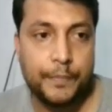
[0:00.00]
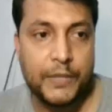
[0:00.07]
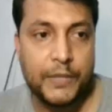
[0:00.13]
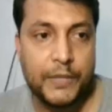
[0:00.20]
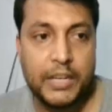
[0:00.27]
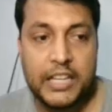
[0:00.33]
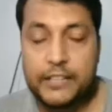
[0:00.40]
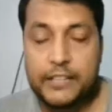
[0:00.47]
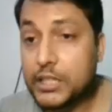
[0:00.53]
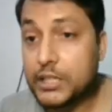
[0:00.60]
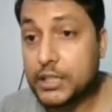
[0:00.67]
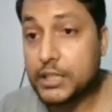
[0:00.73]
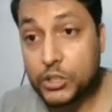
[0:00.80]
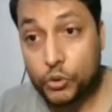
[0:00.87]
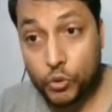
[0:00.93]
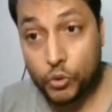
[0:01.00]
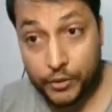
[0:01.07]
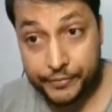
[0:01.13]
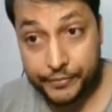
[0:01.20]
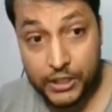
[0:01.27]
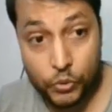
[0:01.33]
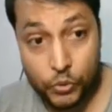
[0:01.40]
blood vessels of
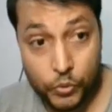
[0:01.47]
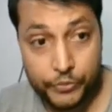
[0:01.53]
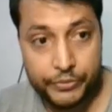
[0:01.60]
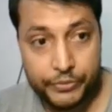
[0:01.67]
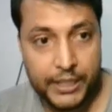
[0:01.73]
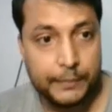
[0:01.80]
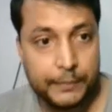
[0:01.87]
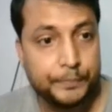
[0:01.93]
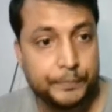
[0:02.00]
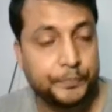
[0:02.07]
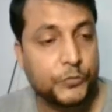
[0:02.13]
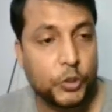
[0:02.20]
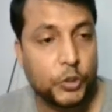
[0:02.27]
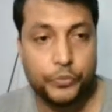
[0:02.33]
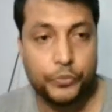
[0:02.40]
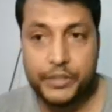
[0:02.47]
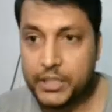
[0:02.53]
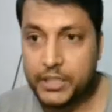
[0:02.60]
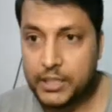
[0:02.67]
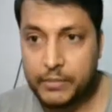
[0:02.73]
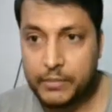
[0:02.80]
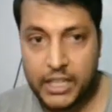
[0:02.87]
the ovary,
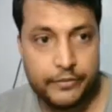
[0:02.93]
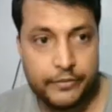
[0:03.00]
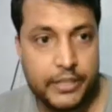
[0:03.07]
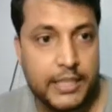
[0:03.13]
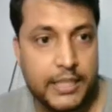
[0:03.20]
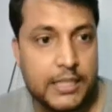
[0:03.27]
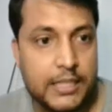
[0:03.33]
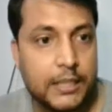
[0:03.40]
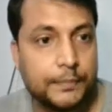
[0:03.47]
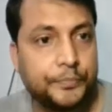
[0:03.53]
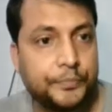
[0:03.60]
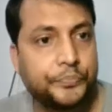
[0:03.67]
ovarian blood vessels.